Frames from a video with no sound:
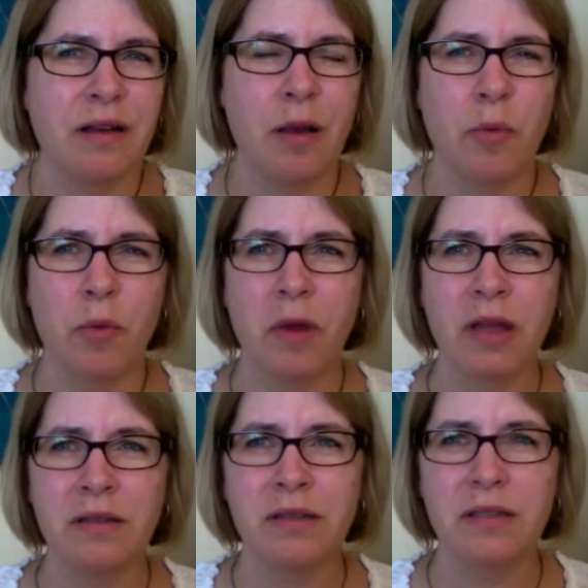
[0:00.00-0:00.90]
a couple
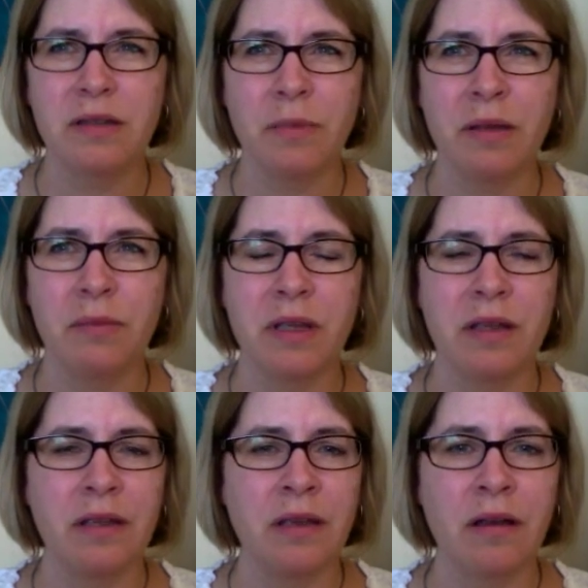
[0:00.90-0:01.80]
months, it might
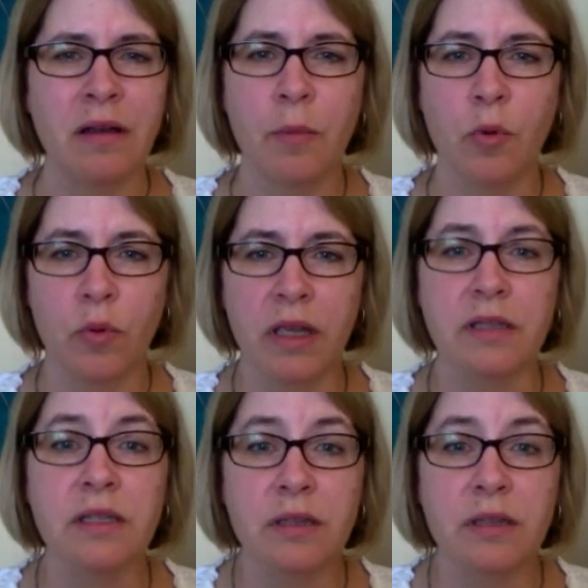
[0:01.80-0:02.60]
be a couple weeks.